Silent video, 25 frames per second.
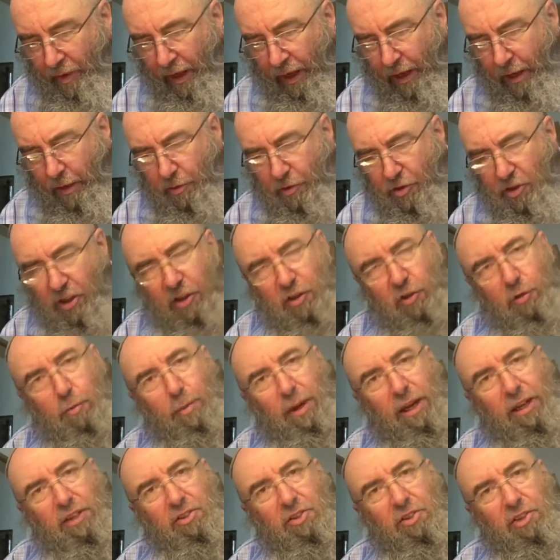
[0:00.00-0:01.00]
I was
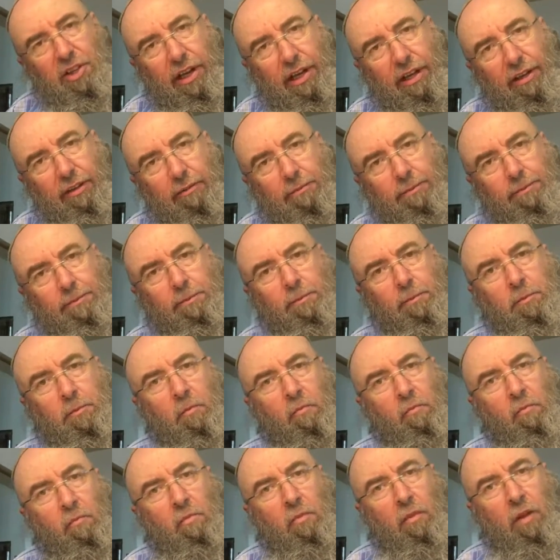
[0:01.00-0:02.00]
expecting
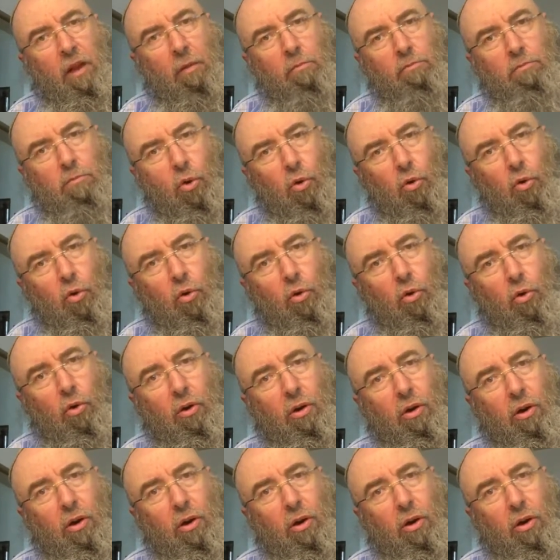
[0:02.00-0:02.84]
more